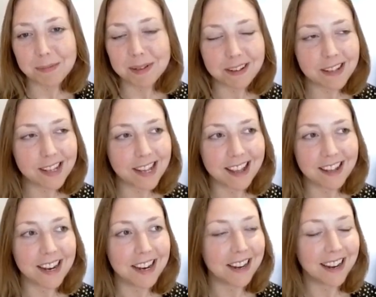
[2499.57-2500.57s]
Absolutely,
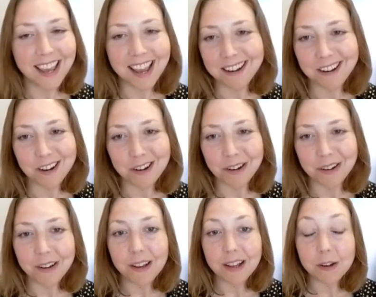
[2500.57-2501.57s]
Helen. And
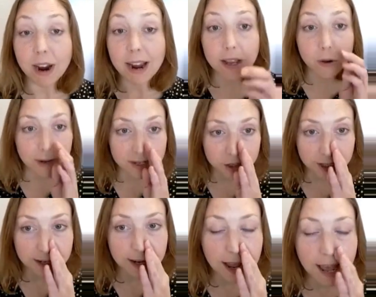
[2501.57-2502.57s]
again, great
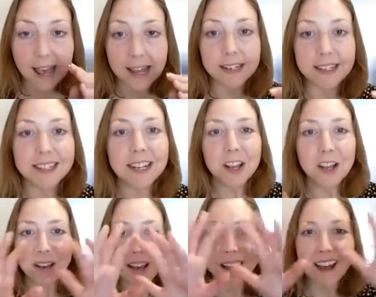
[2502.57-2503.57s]
question. And
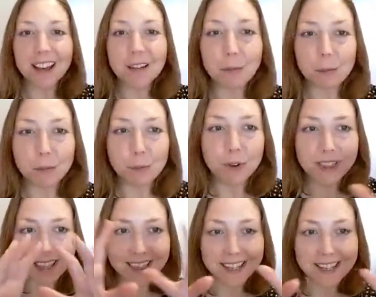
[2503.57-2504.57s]

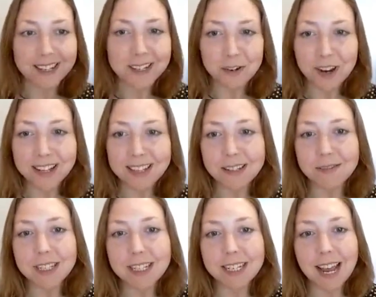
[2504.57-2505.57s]
within the constraints
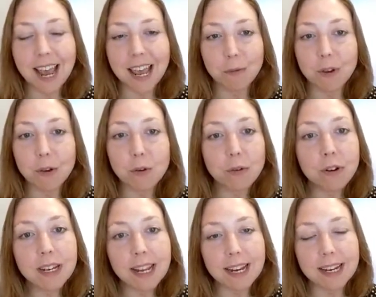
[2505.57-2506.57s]
of today, we
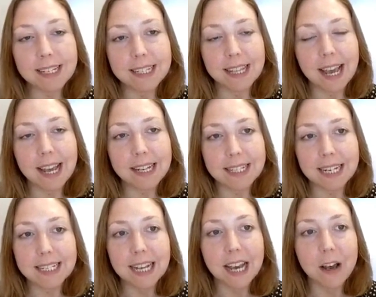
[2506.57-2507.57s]
couldn't get into that
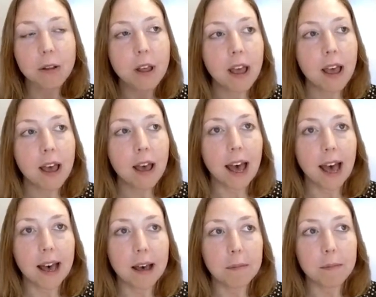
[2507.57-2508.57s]
detail.
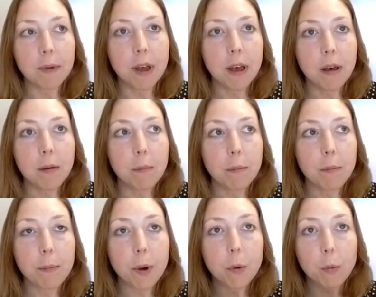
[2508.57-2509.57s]

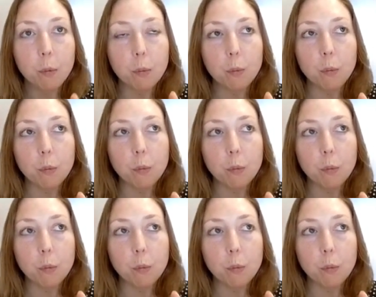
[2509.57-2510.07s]
But